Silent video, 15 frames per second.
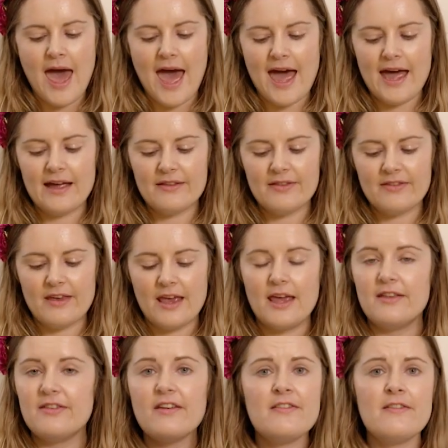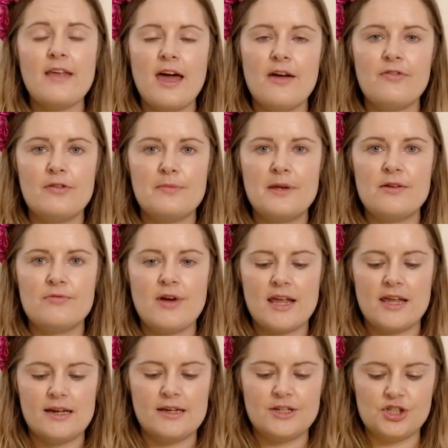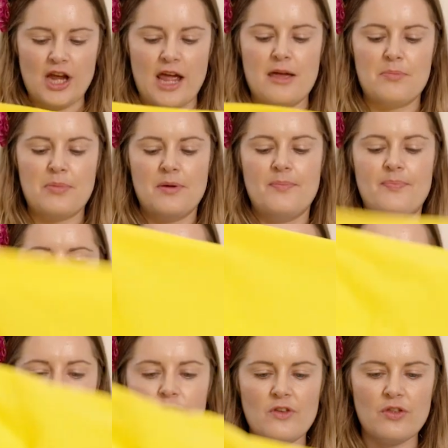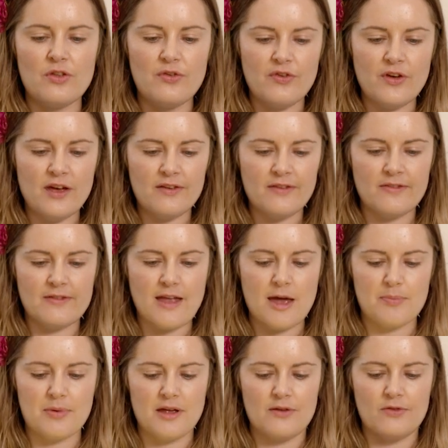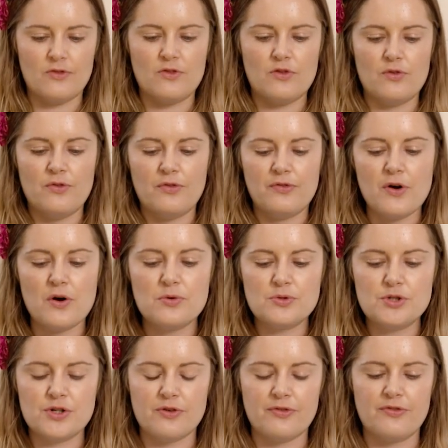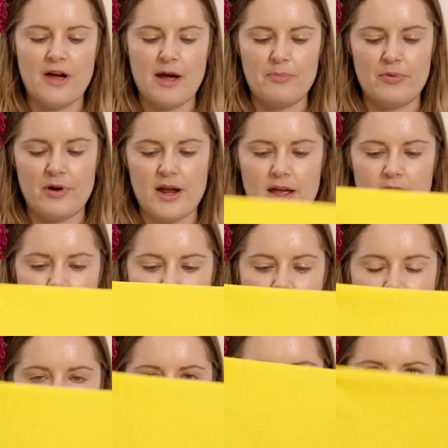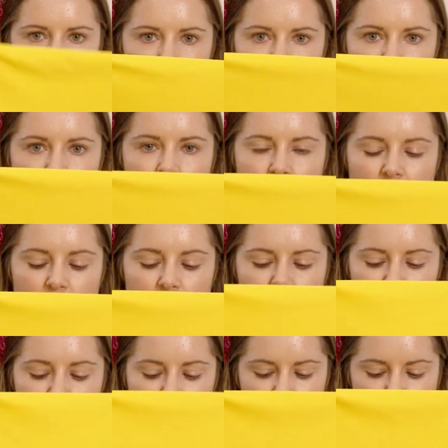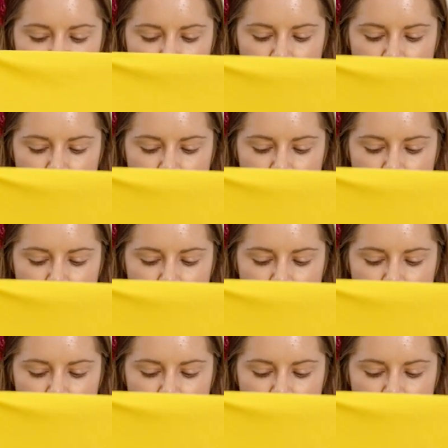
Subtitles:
And it doesn't have to be a regular shape. So the first step is to fold your fabric in half.